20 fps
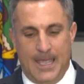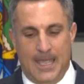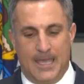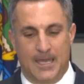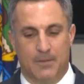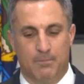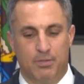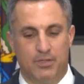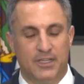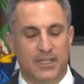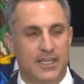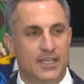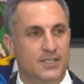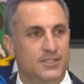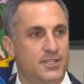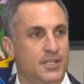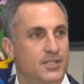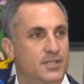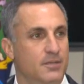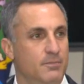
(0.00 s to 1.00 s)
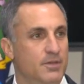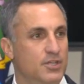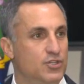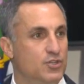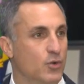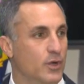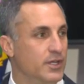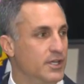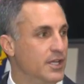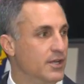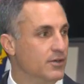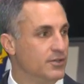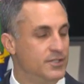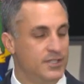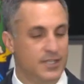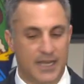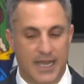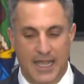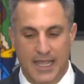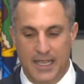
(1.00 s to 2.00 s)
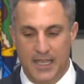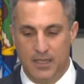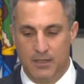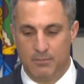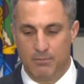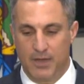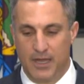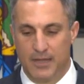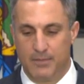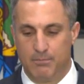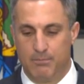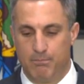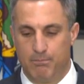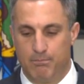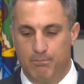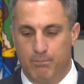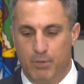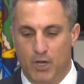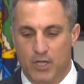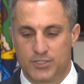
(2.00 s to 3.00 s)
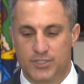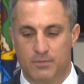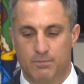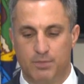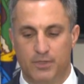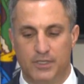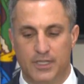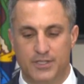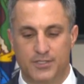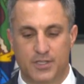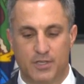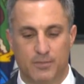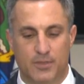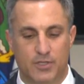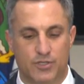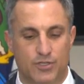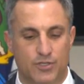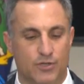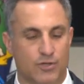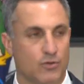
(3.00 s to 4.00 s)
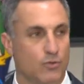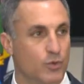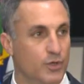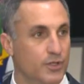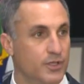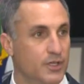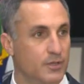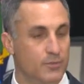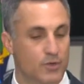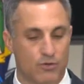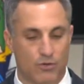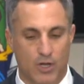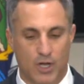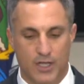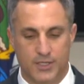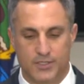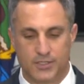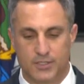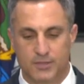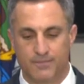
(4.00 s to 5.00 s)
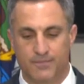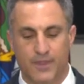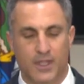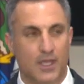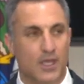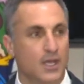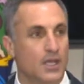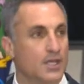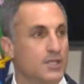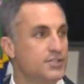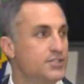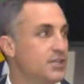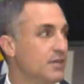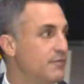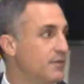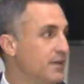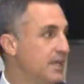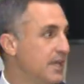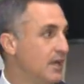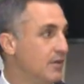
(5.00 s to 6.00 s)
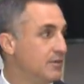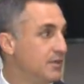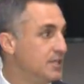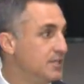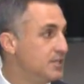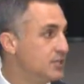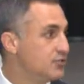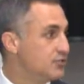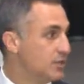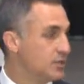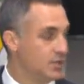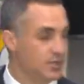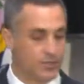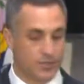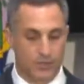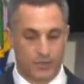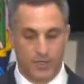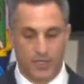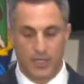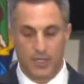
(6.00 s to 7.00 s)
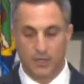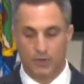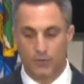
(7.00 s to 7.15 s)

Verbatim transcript: And I'm pleased to be joined here today by Boston Police Commissioner William Gross, Suffolk County District Attorney